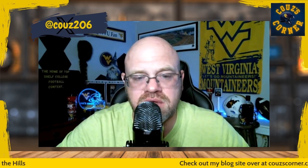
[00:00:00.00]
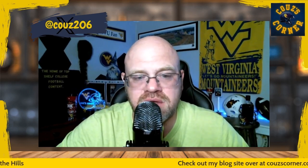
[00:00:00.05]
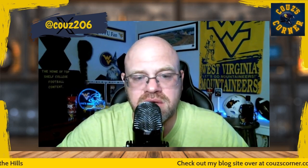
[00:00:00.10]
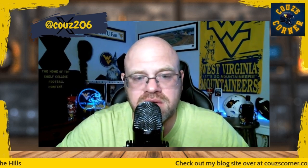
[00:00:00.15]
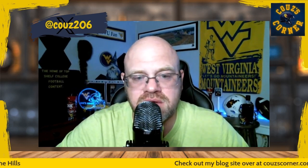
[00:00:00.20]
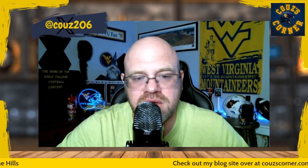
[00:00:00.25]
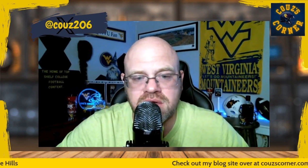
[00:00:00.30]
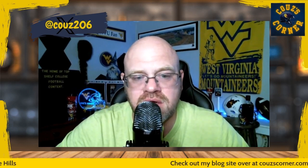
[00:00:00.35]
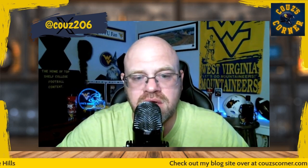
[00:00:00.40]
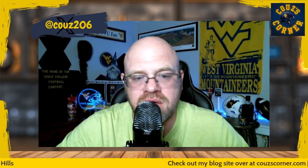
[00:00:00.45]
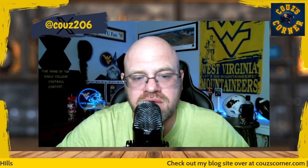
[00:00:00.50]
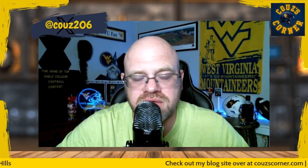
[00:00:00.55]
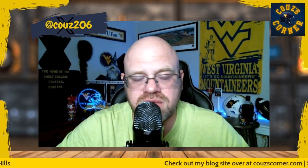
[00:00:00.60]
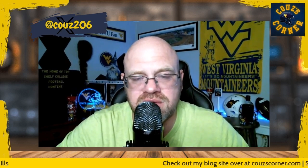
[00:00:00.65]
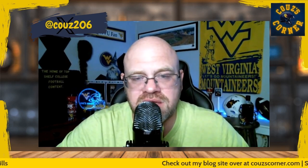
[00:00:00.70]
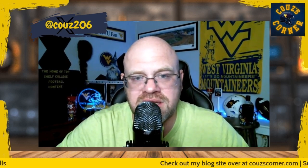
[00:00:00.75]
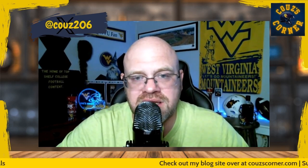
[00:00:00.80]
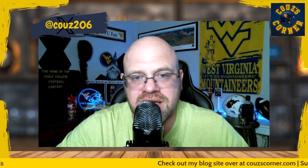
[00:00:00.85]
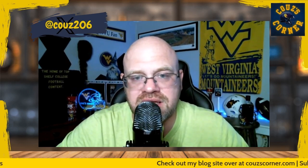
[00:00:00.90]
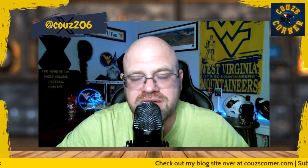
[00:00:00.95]
and
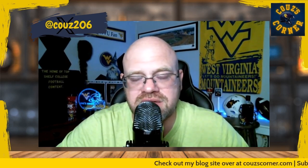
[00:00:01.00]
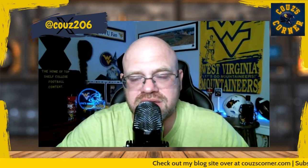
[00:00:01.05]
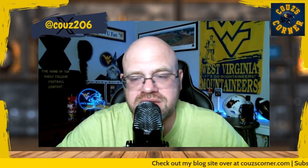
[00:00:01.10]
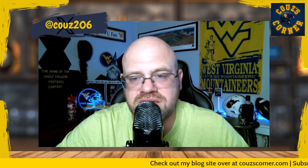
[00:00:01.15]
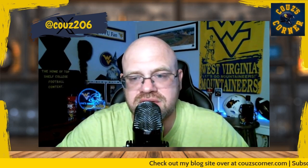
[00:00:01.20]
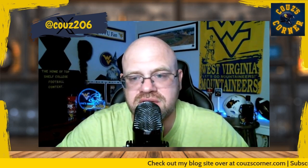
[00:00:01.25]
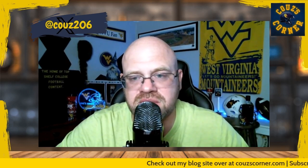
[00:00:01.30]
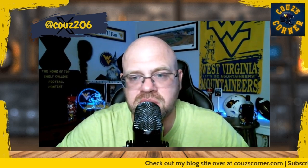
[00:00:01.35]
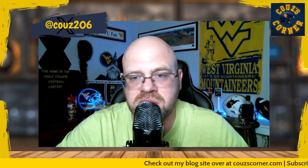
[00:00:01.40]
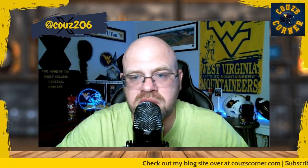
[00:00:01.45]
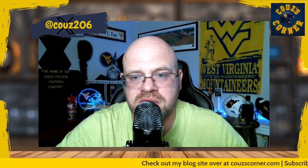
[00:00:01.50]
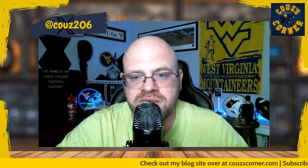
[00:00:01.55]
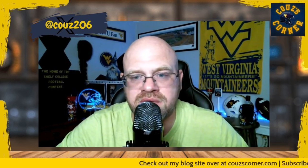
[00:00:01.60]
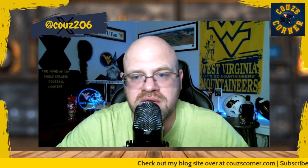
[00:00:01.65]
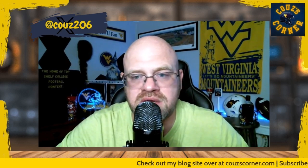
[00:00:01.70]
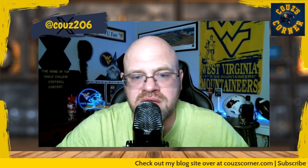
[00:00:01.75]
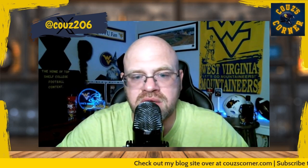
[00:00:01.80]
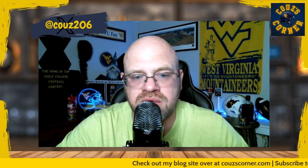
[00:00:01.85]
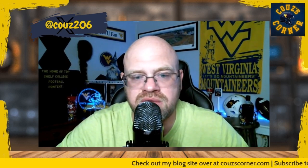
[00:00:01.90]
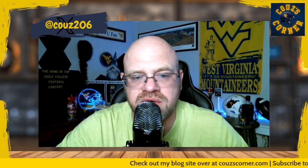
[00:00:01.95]
also get access to some of my
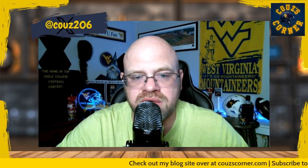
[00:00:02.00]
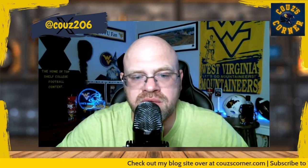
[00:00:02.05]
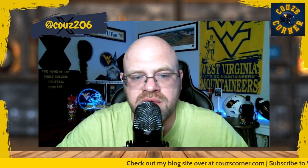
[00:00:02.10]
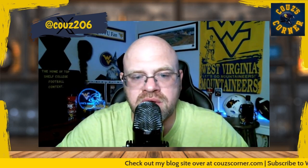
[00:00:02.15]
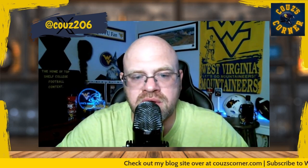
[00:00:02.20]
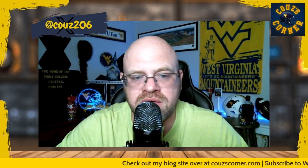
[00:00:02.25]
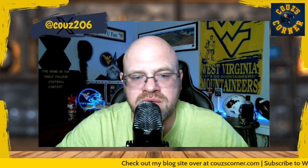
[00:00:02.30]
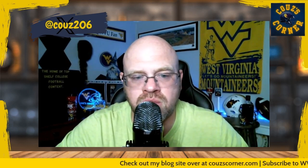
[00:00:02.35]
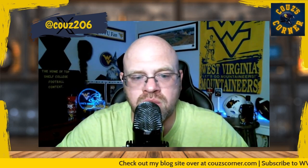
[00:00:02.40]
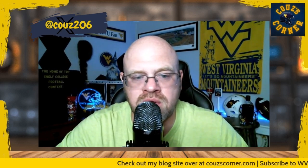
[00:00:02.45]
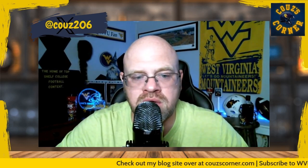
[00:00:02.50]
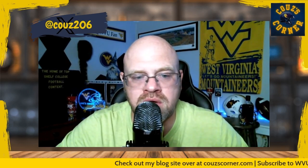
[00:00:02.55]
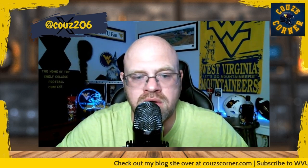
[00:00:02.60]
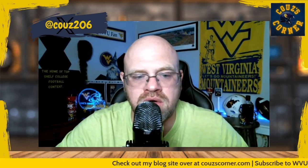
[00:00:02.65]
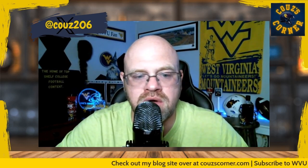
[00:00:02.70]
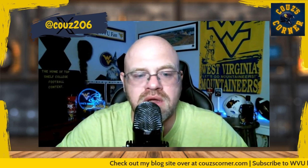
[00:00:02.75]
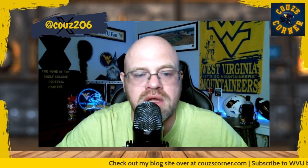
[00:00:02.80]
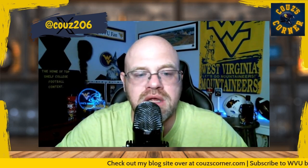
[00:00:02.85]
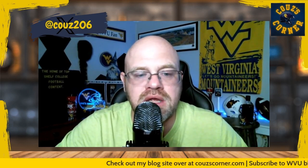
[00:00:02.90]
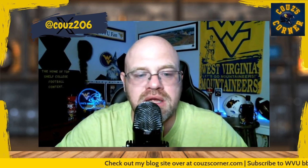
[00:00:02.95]
videos over there as
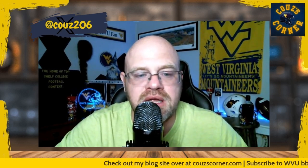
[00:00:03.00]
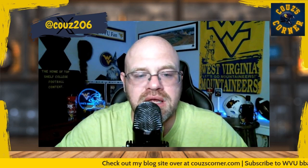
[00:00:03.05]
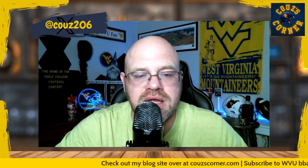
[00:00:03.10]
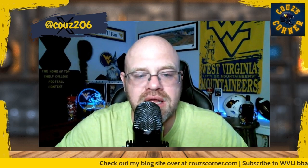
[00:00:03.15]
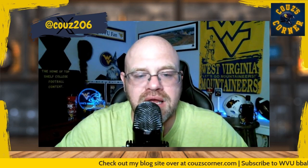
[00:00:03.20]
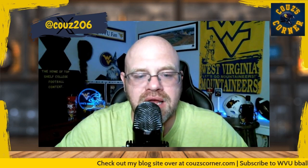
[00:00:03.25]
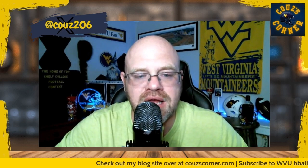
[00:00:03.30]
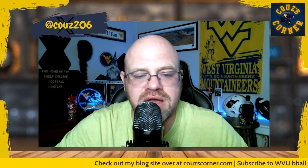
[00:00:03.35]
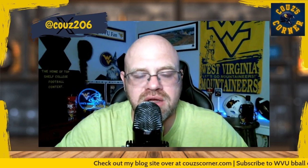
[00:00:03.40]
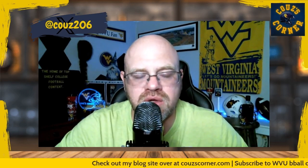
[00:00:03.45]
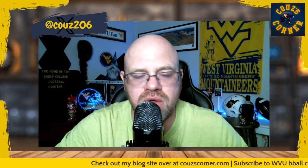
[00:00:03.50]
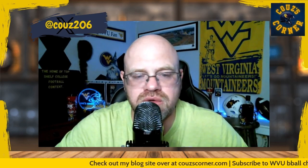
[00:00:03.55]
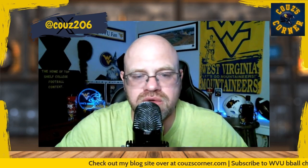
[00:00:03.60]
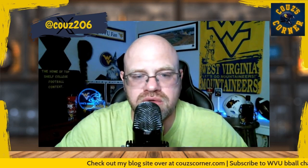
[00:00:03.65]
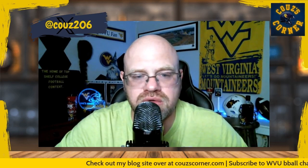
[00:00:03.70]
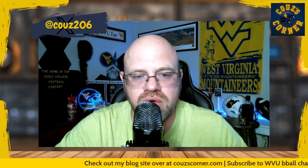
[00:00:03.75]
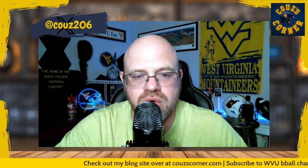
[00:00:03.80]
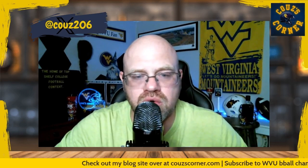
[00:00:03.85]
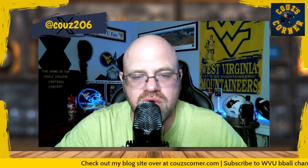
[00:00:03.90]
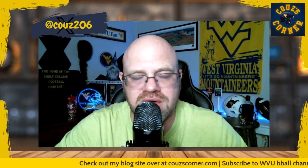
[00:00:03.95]
well at
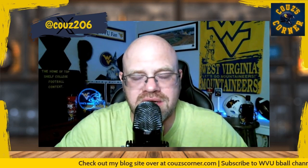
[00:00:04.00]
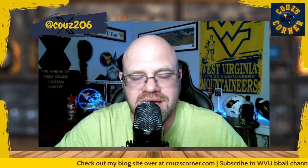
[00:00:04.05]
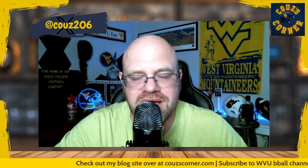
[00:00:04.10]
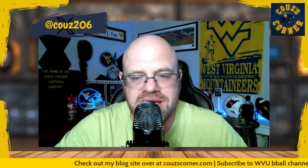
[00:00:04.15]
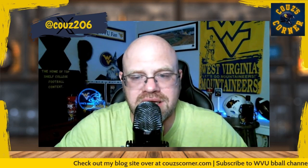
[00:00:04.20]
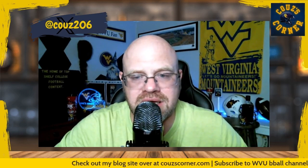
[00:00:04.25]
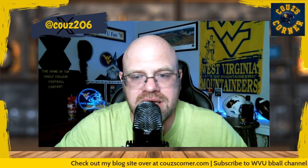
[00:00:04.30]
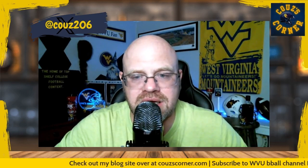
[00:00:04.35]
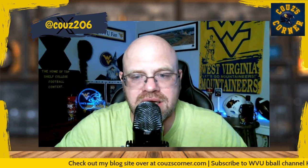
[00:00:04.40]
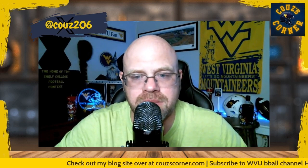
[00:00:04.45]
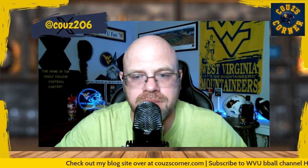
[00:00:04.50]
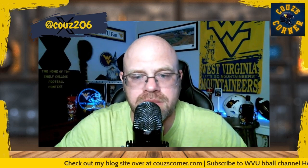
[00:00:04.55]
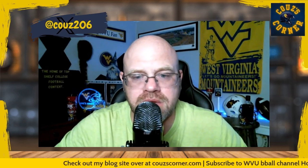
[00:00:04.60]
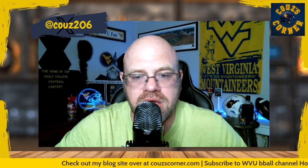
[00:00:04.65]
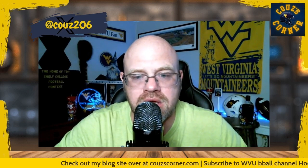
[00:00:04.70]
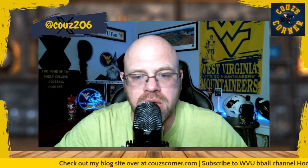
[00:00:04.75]
couz's corner dot com.